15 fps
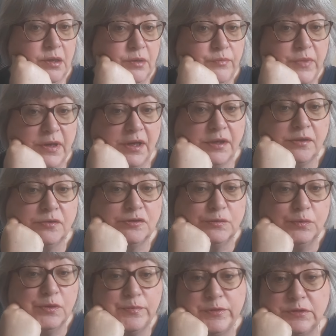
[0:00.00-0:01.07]
Man or
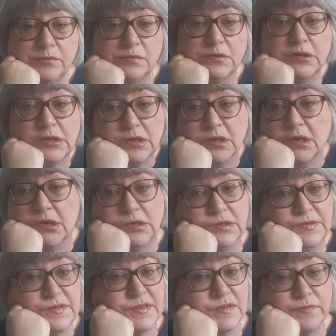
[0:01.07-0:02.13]
woman,
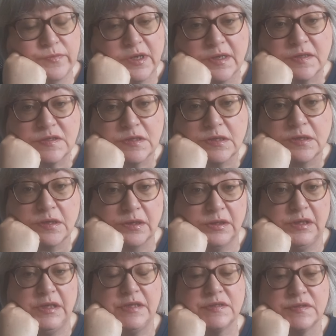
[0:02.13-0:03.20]
doesn't matter.
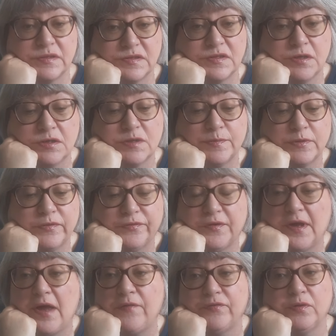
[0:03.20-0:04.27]
It's suitable for
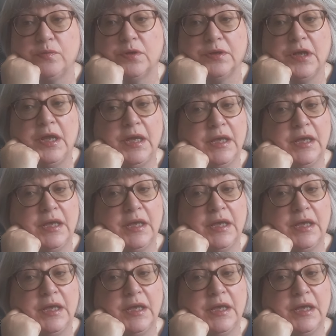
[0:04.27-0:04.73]
everyone.